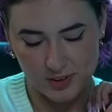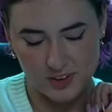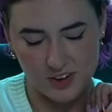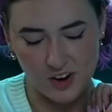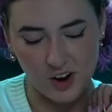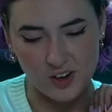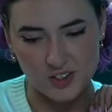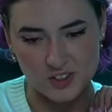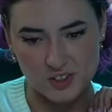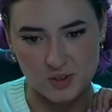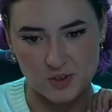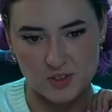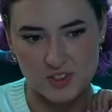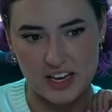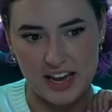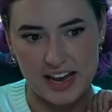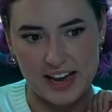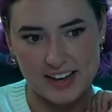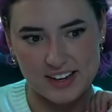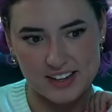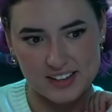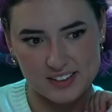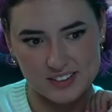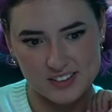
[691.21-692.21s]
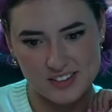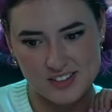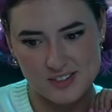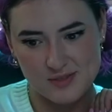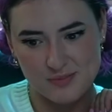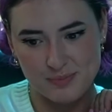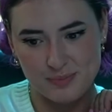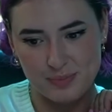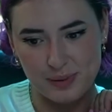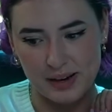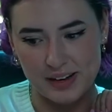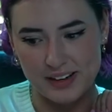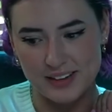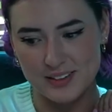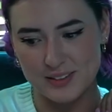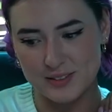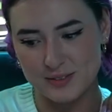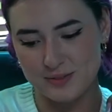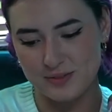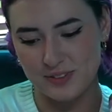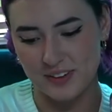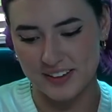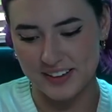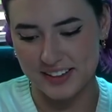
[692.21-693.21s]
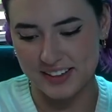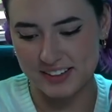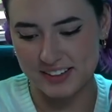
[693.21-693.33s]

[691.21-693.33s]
Also sad, but funny.